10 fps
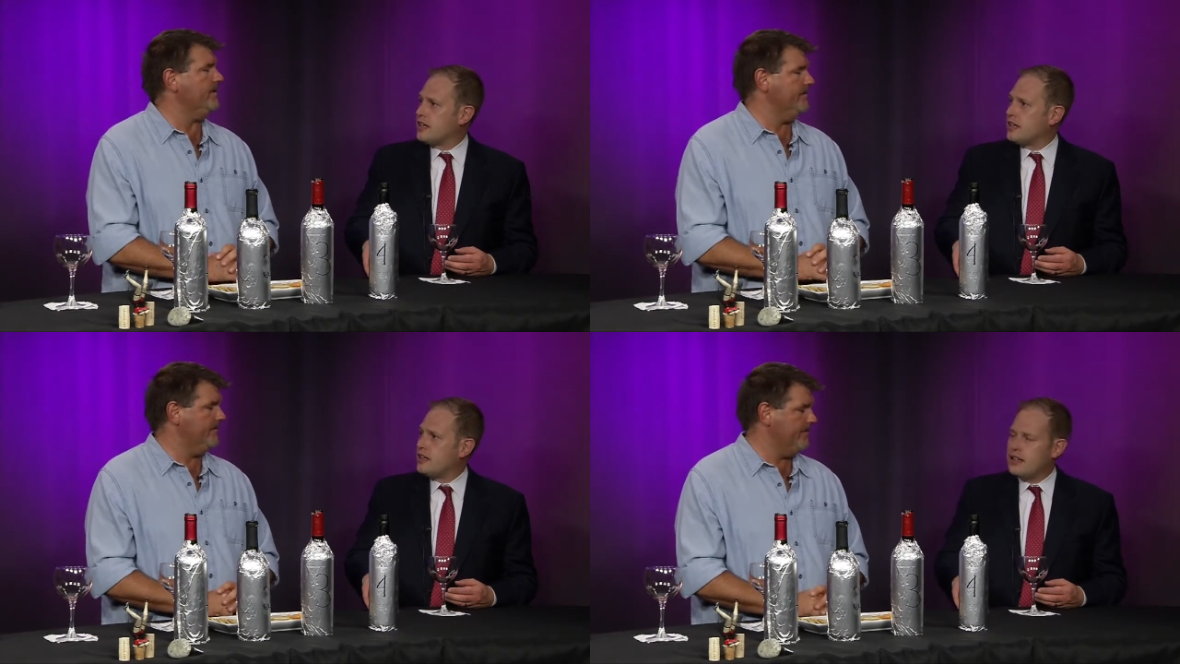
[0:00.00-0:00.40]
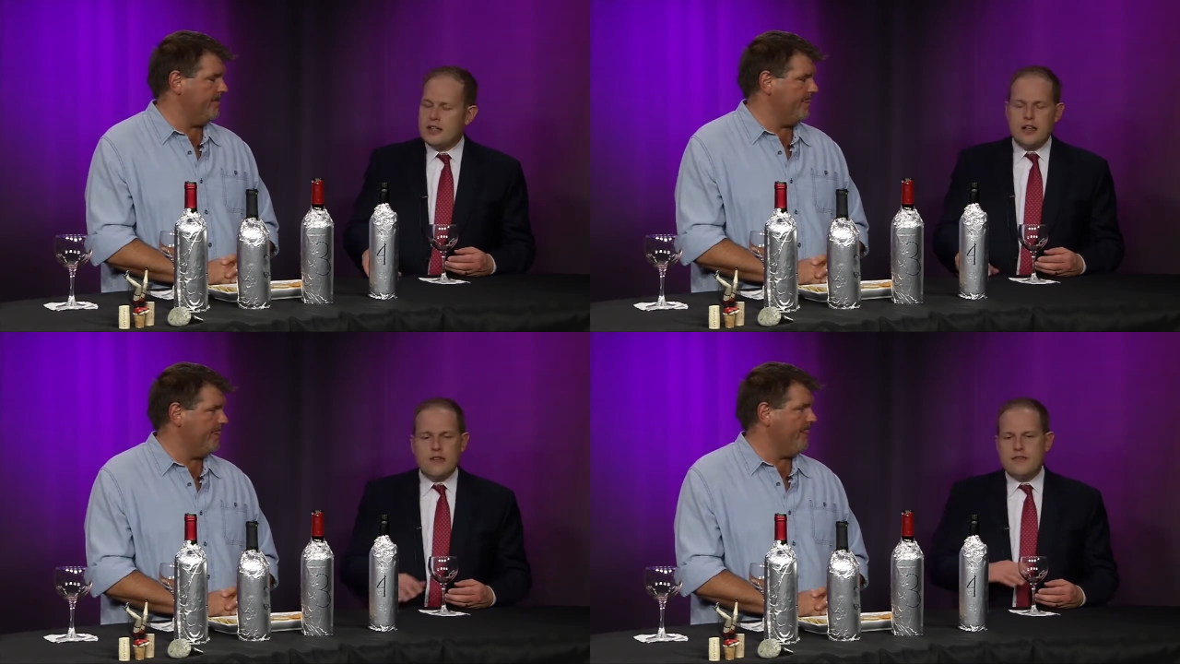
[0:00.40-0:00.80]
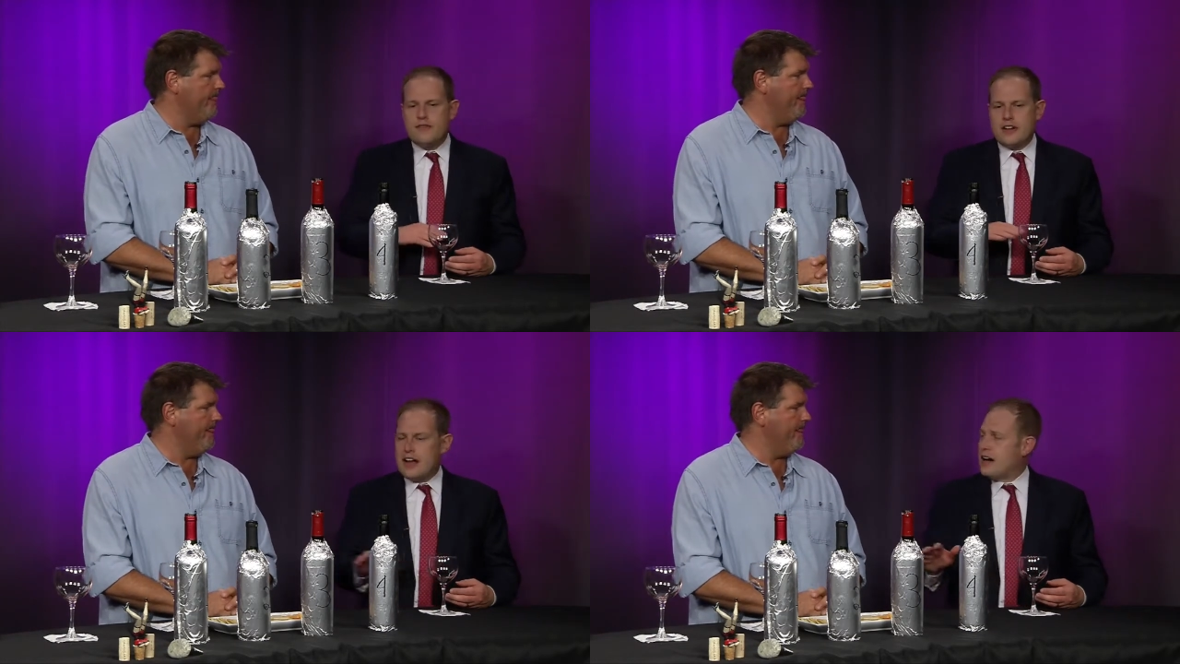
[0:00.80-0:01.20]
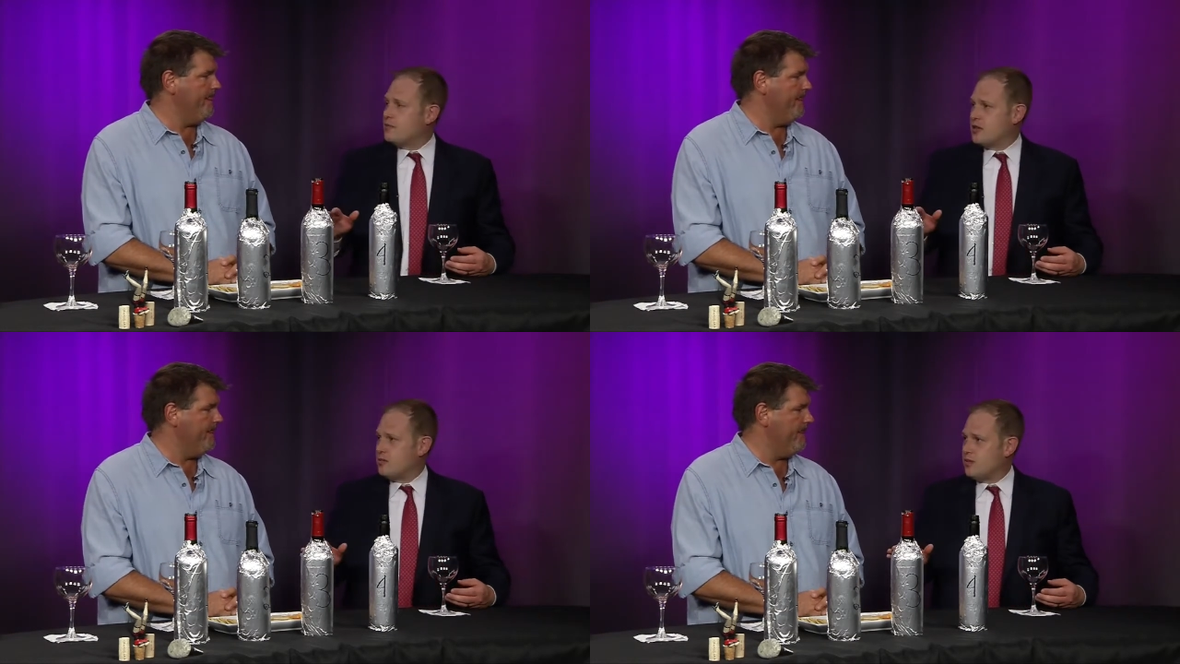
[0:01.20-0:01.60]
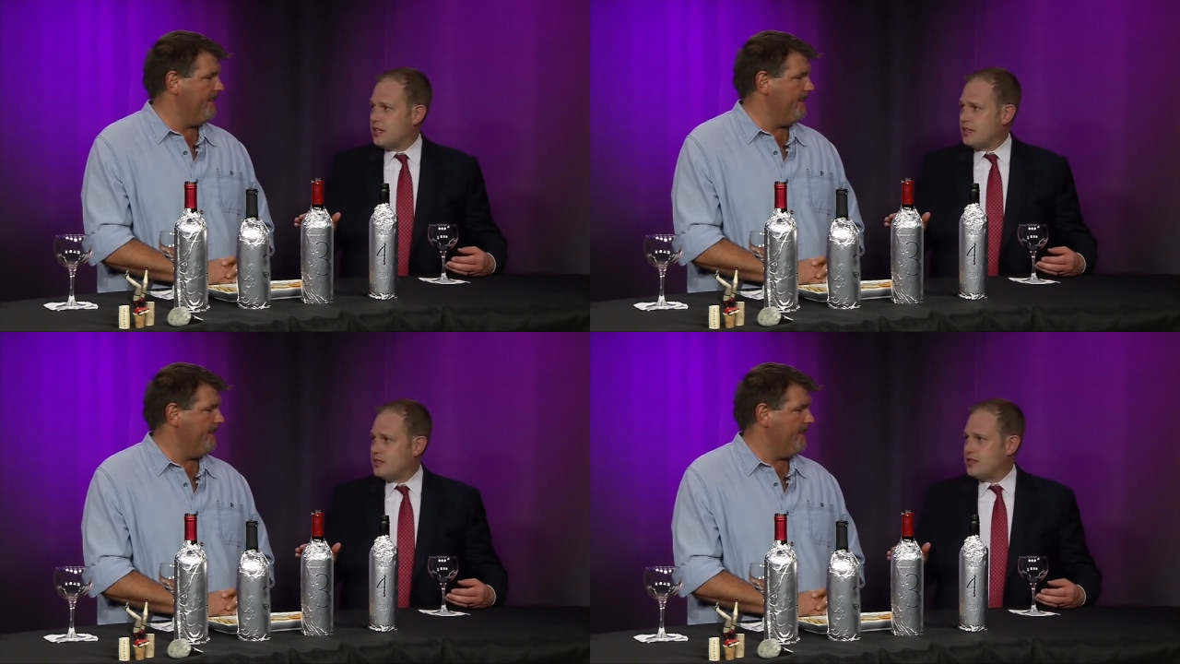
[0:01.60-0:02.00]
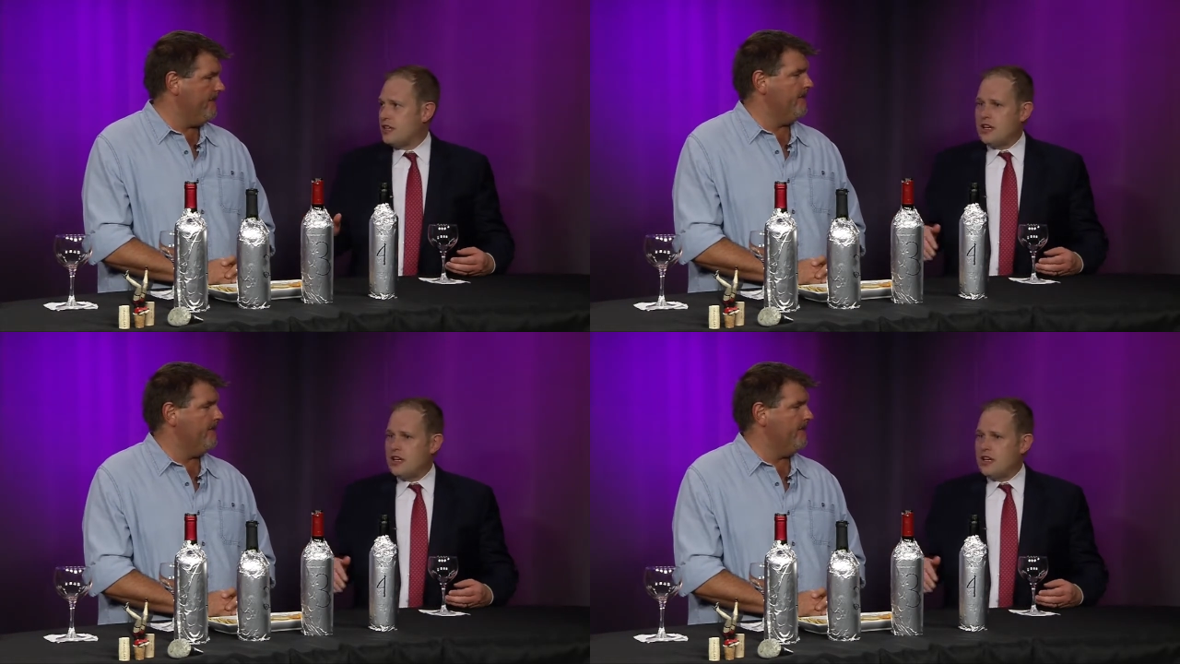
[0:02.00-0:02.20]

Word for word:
Speaker 1: Yep. Phenomenal place.